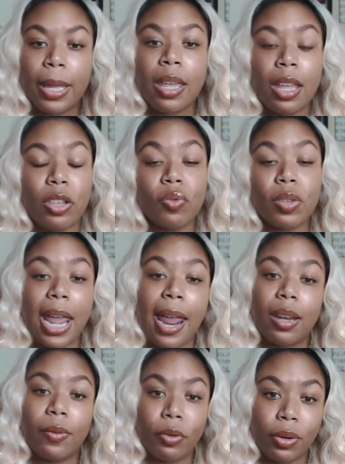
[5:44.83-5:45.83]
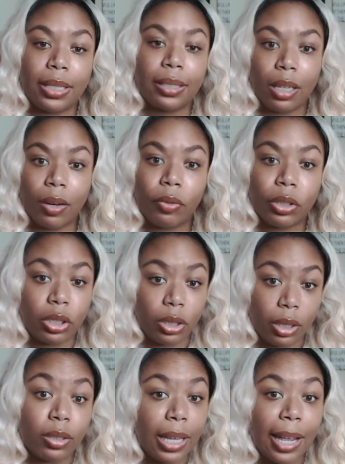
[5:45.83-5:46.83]
And you can, of course, leverage
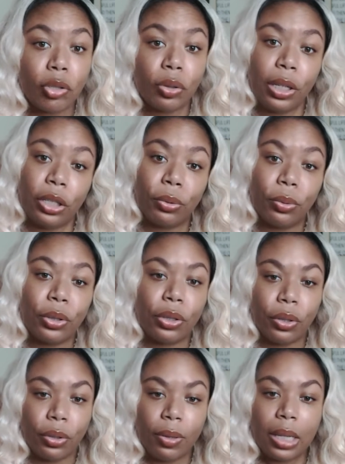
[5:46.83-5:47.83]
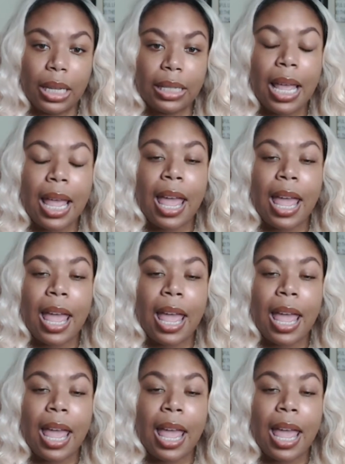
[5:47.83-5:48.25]
scheduling tools to do this.